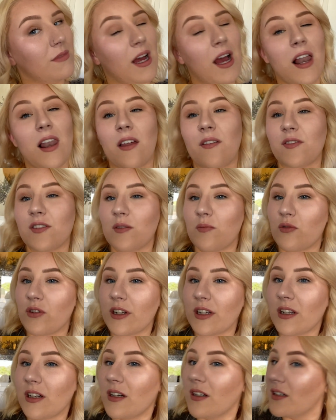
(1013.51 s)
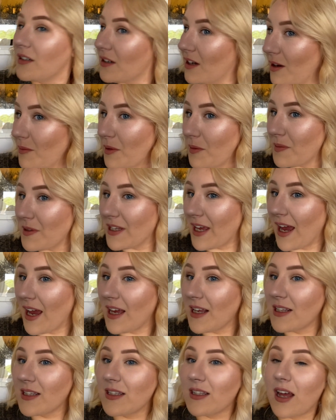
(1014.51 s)
I love Sabrina, I'm
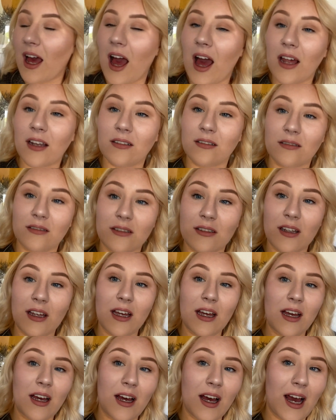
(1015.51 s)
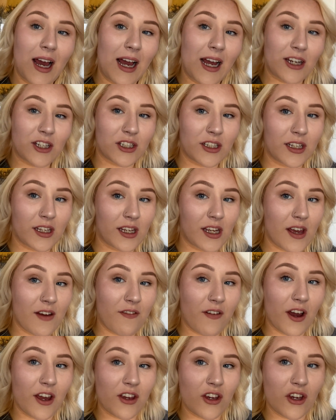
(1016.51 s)
obsessed, and actually
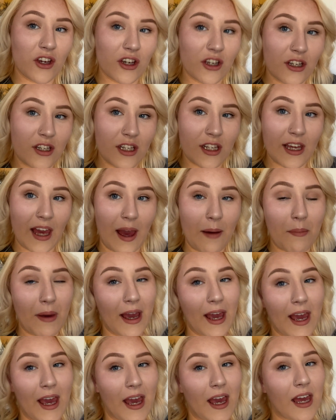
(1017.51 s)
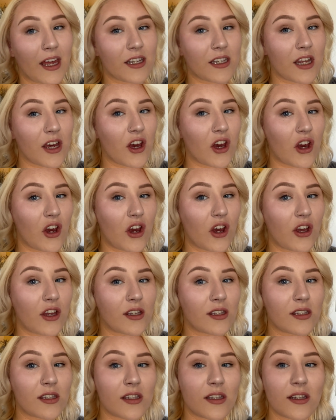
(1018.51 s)
if I could get my hair to
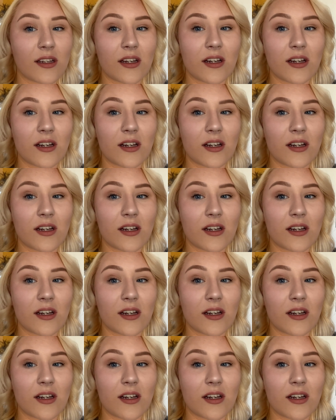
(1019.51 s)
hers,